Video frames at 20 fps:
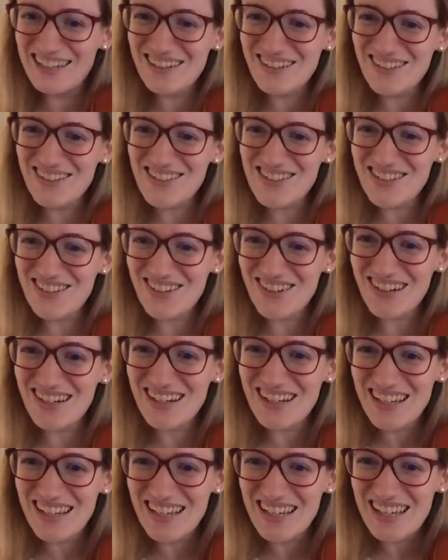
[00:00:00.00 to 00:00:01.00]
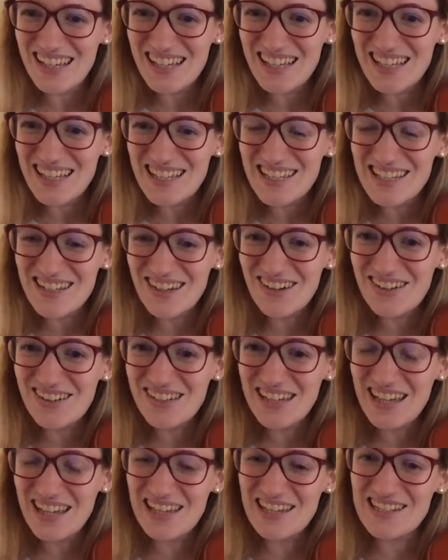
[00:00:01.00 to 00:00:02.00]
Not sure. So
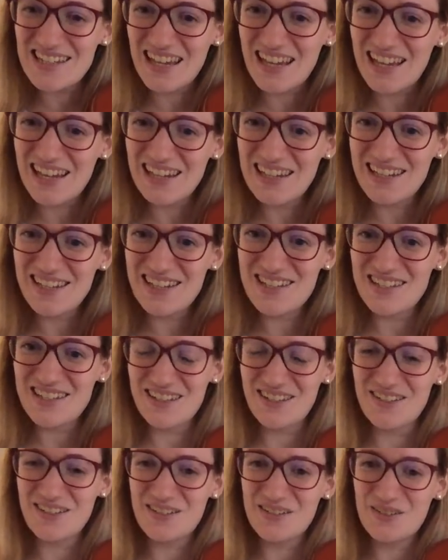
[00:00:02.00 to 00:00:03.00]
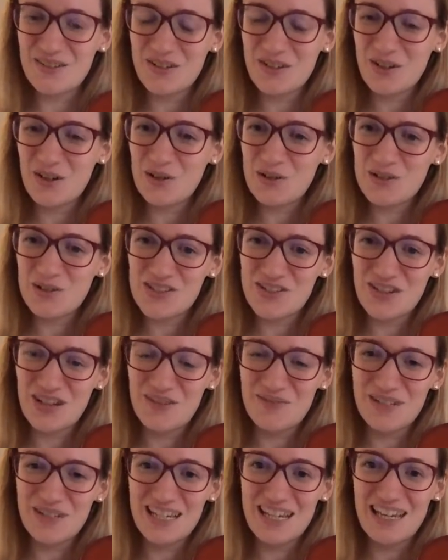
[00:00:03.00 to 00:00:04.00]
yes, Ali is going to come
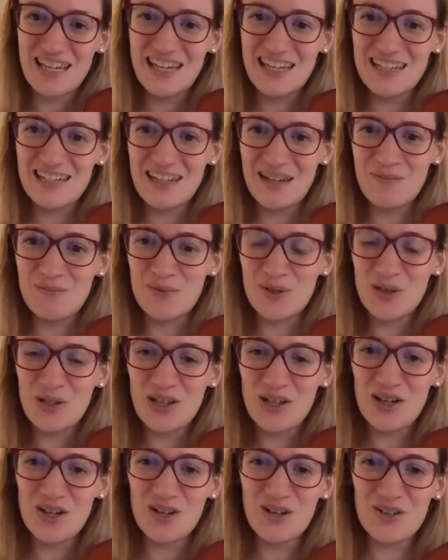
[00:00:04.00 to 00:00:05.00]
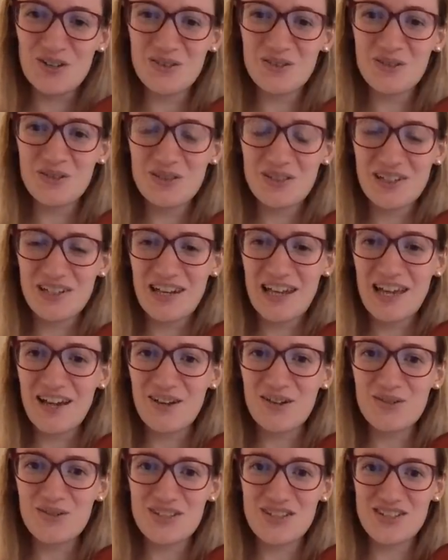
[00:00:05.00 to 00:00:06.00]
again. Ripollo,
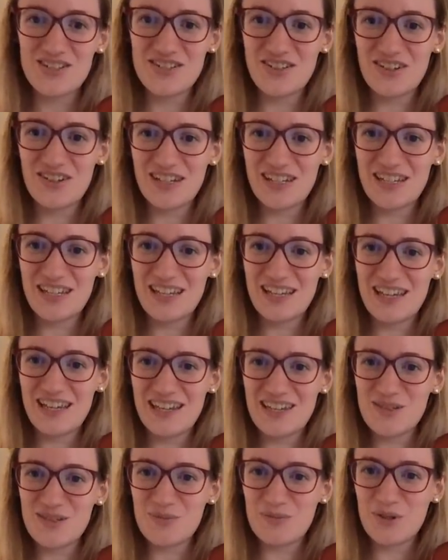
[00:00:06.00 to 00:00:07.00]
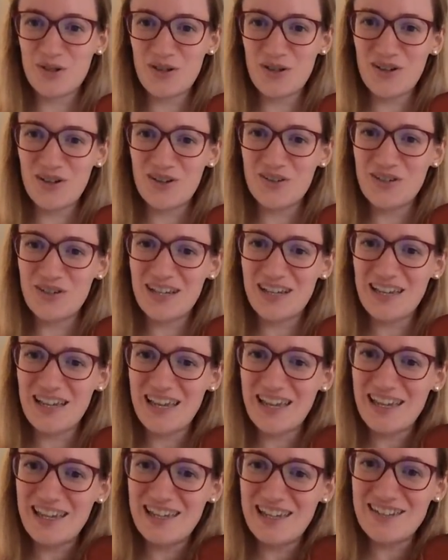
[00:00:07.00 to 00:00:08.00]
Cloud is joining again tomorrow.
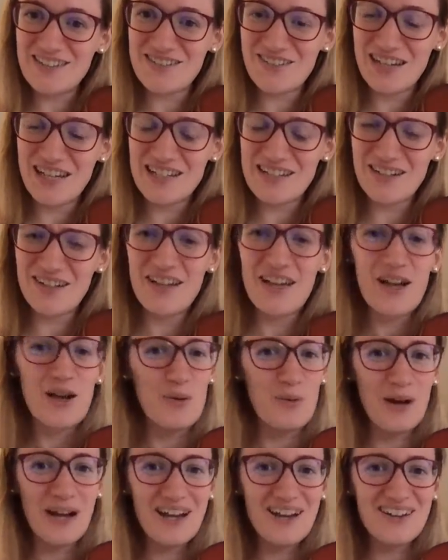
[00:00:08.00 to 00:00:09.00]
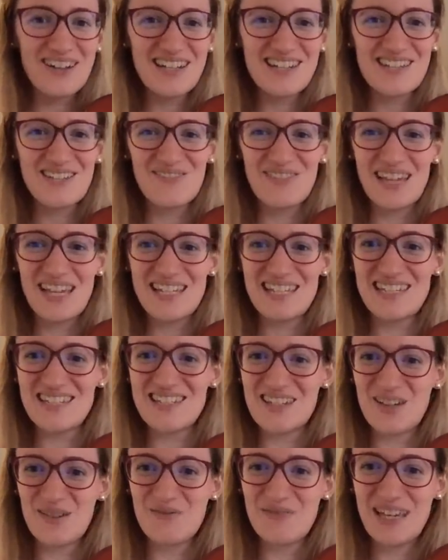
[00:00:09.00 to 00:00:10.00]
Again, Traitor. Wow, that's amazing.
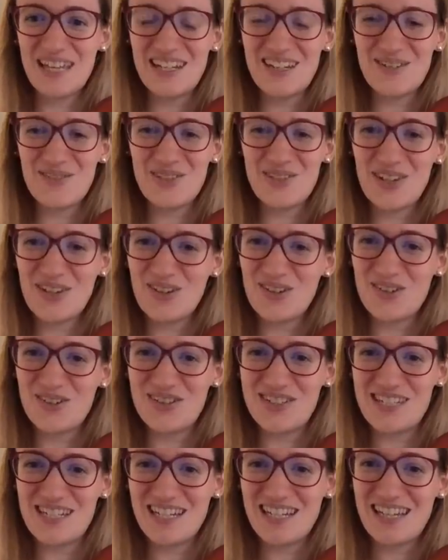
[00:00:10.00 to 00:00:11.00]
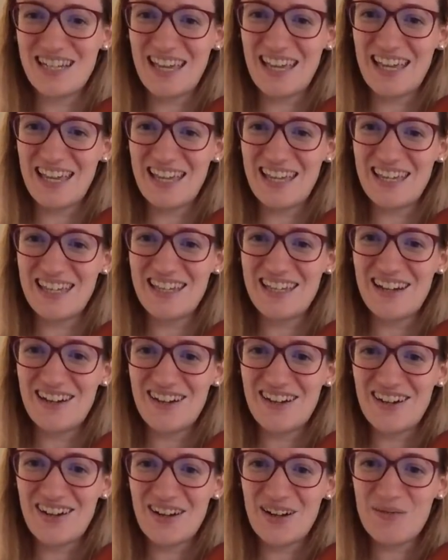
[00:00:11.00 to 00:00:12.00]
So many of you. GK,
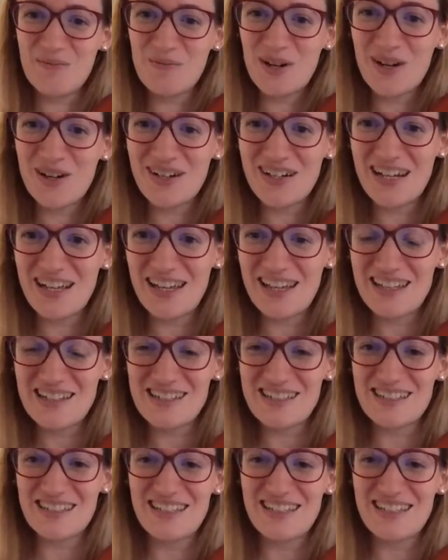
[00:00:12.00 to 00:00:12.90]
Amarnet.